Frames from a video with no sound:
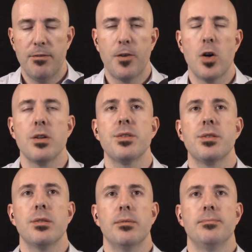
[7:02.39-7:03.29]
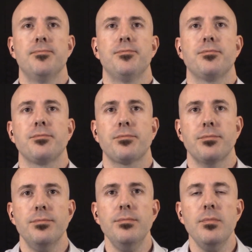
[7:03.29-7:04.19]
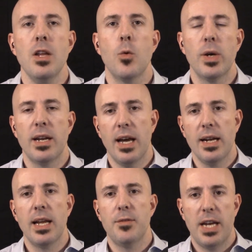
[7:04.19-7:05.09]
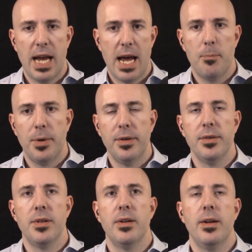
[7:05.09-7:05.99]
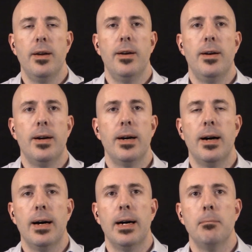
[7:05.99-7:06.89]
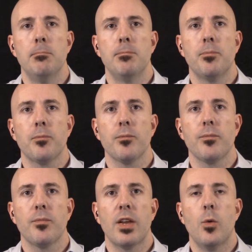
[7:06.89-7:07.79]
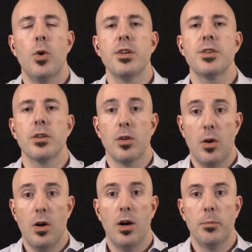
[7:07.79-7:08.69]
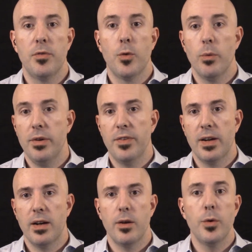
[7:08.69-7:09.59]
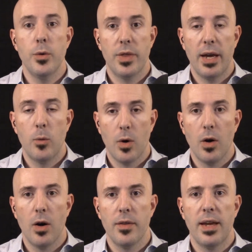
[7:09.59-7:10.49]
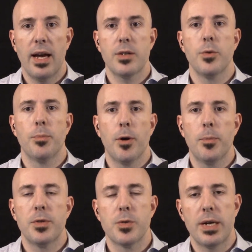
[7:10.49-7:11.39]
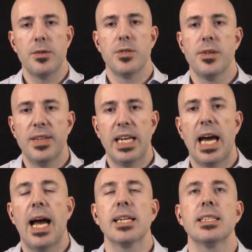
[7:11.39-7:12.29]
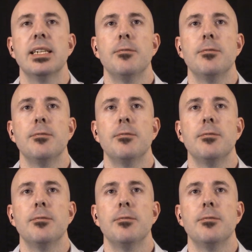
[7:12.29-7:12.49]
First, when 9/11 happened, it wasn't long before we figured out who they were, the actual perpetrators of the act.